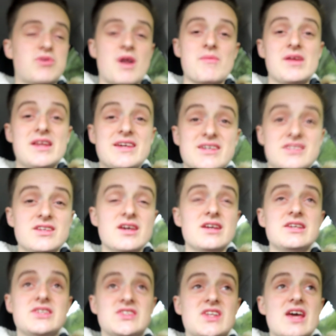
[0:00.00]
Premier League and
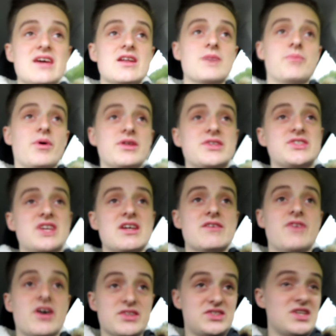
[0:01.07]
nearly staying up by the skin
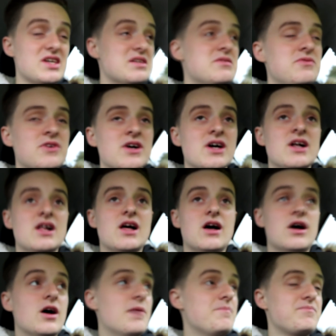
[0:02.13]
of our teeth
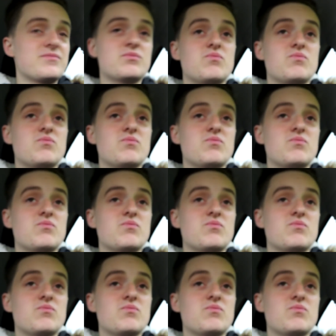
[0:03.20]
um,